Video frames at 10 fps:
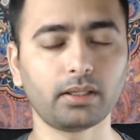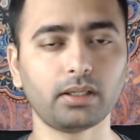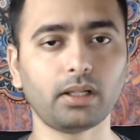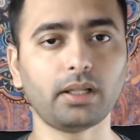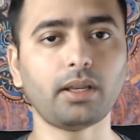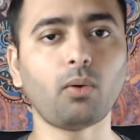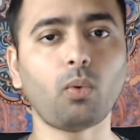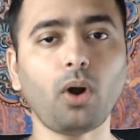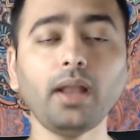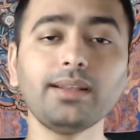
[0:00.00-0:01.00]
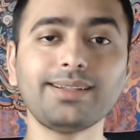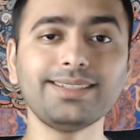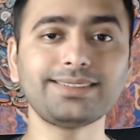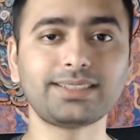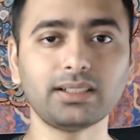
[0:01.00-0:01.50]
Now what this
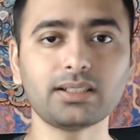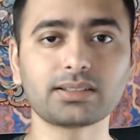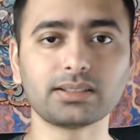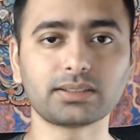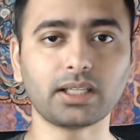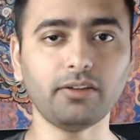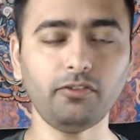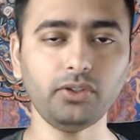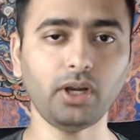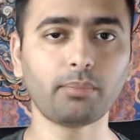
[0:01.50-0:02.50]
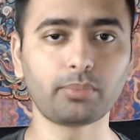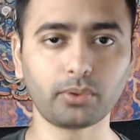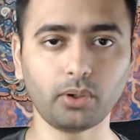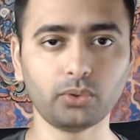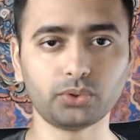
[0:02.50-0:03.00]
does is, if you
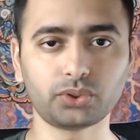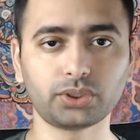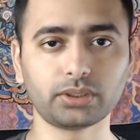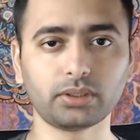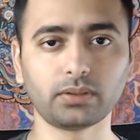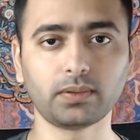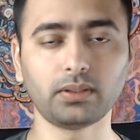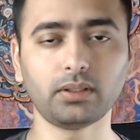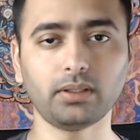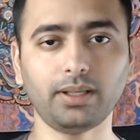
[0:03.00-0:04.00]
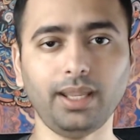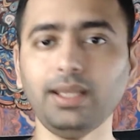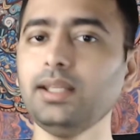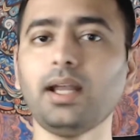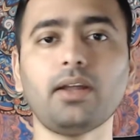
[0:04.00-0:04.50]
approach
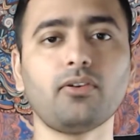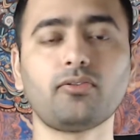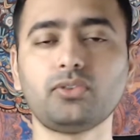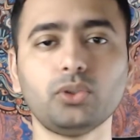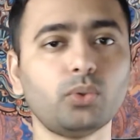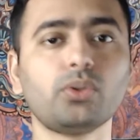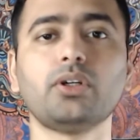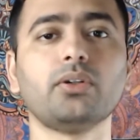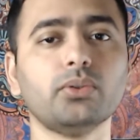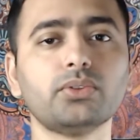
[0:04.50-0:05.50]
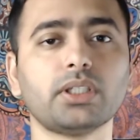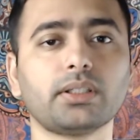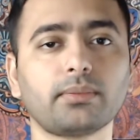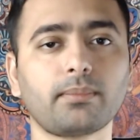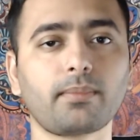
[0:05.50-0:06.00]
any kind of tool you're using,
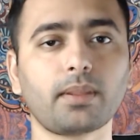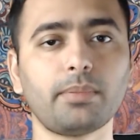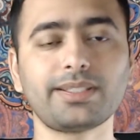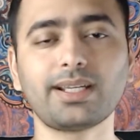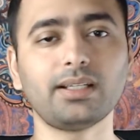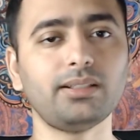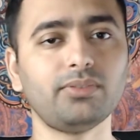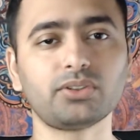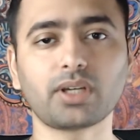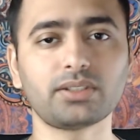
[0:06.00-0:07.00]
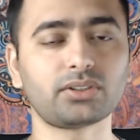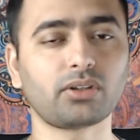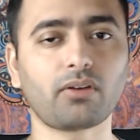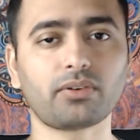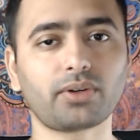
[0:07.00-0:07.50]
basically visualization, law
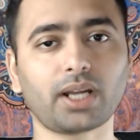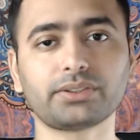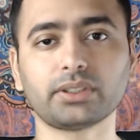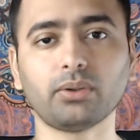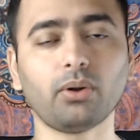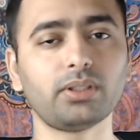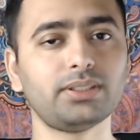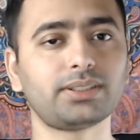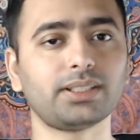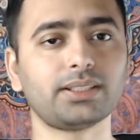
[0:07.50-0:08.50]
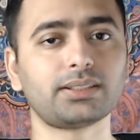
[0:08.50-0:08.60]
of attraction, all these things,